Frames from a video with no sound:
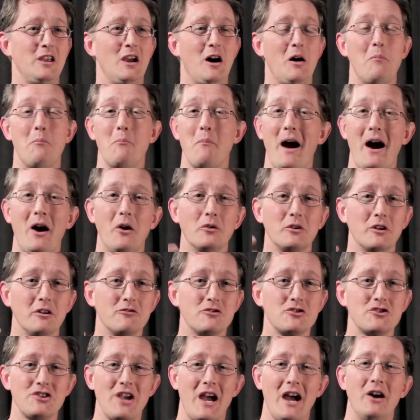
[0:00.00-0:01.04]
amount of
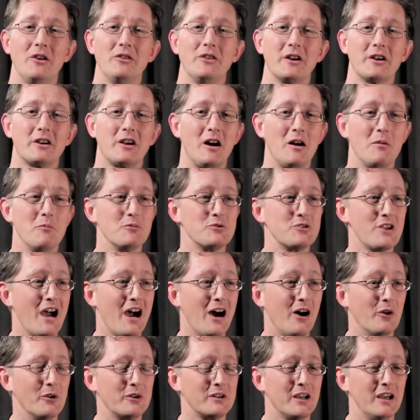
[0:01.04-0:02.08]
sound that comes
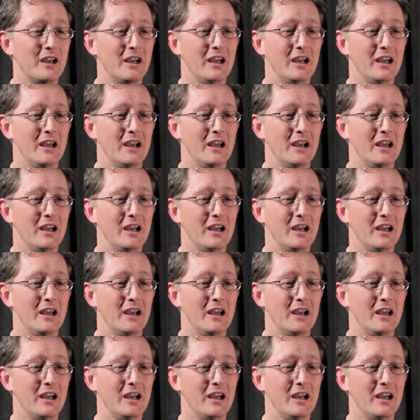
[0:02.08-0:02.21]
out